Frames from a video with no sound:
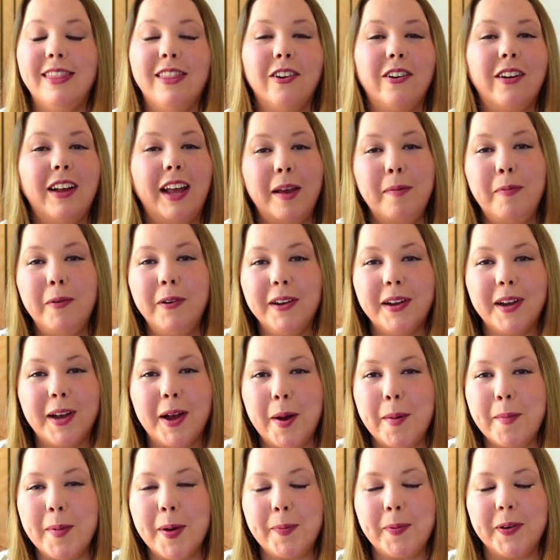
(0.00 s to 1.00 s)
They're able to
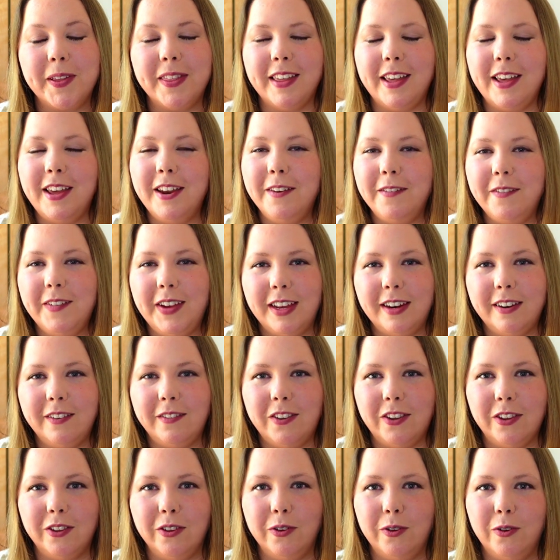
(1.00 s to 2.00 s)
come up with innovative
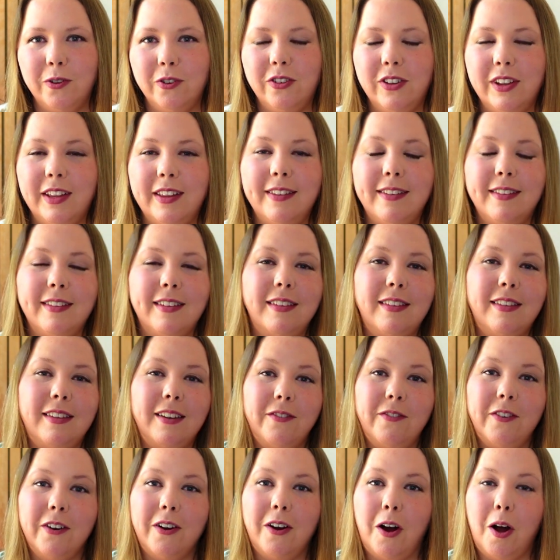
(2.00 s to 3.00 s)
solutions to
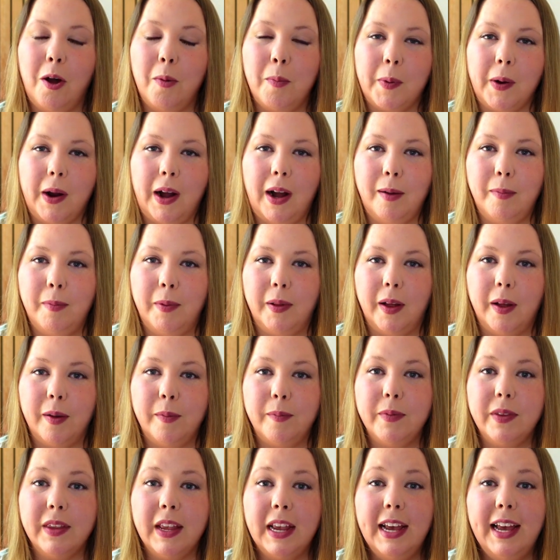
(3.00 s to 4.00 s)
difficult
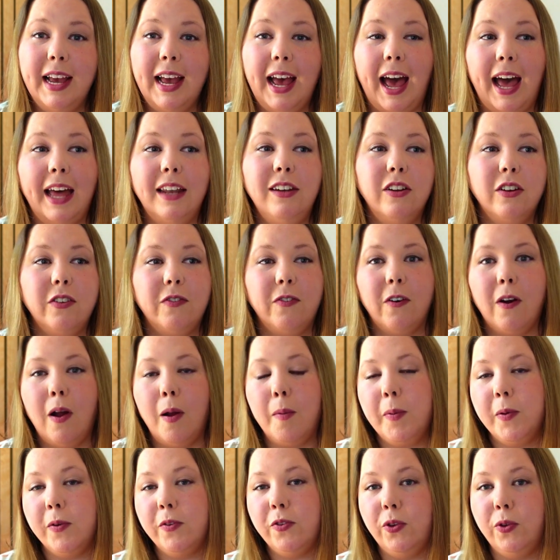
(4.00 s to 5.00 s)
problems and look for
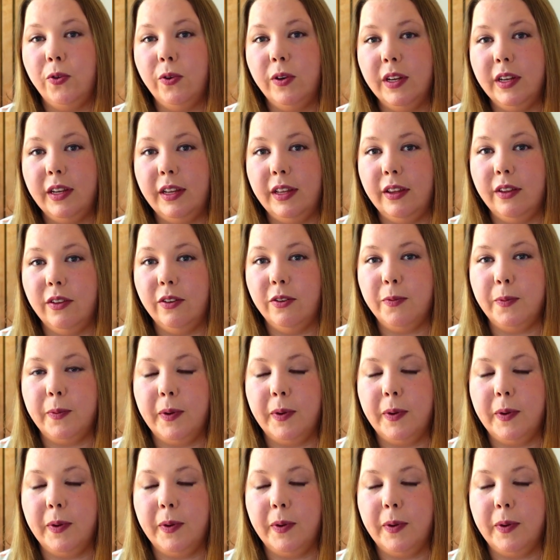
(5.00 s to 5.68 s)
opportunities